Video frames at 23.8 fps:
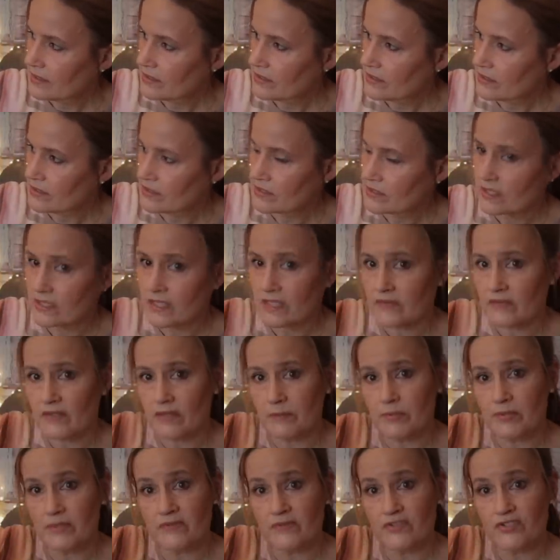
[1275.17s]
just to give it a
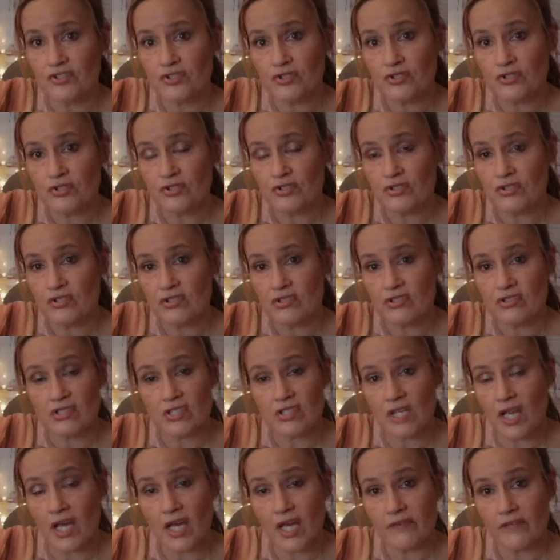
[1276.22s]
bit of zhuzh, just
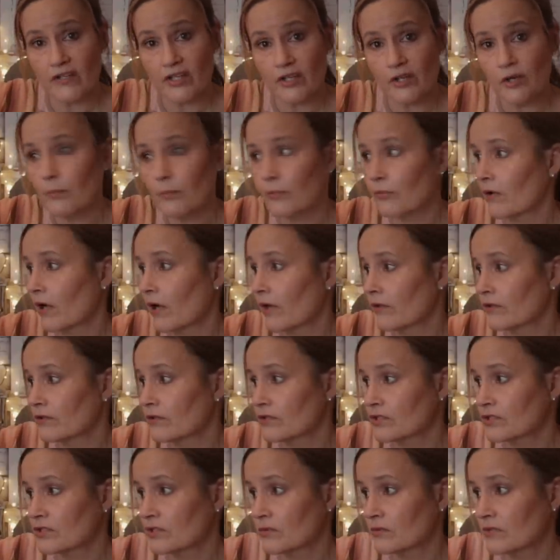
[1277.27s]
liven it up rather than
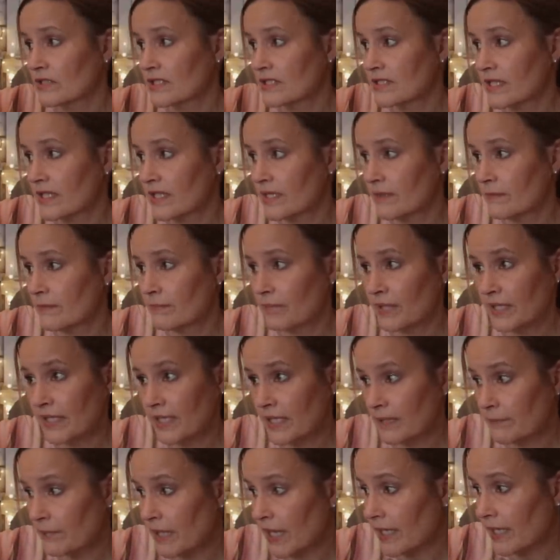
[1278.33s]
just doing the same
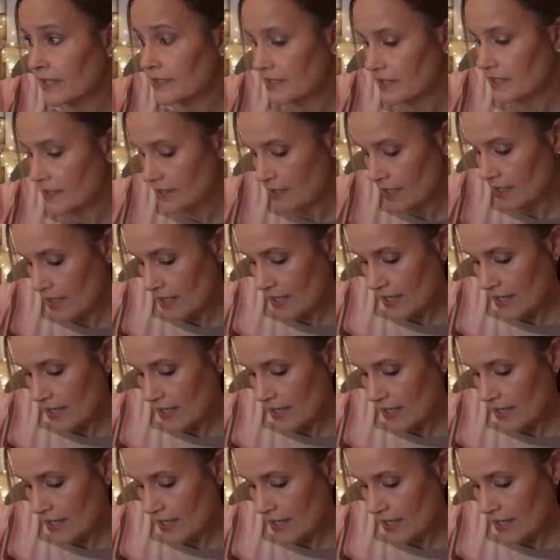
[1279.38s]
plain binding.